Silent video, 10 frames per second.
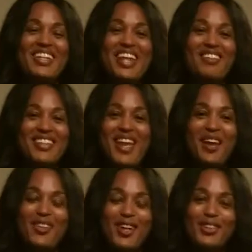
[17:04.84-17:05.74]
didn't have to
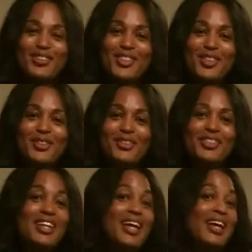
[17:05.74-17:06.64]
have our own
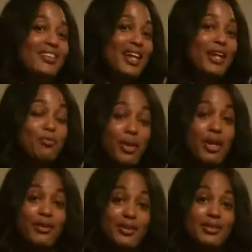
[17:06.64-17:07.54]
children, that I could
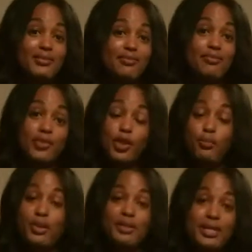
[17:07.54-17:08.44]
parent, you
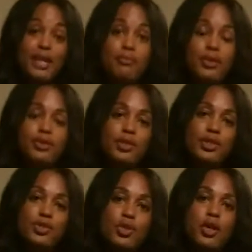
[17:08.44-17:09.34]
know, be a second mother to
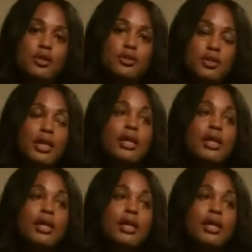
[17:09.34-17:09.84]
his daughters.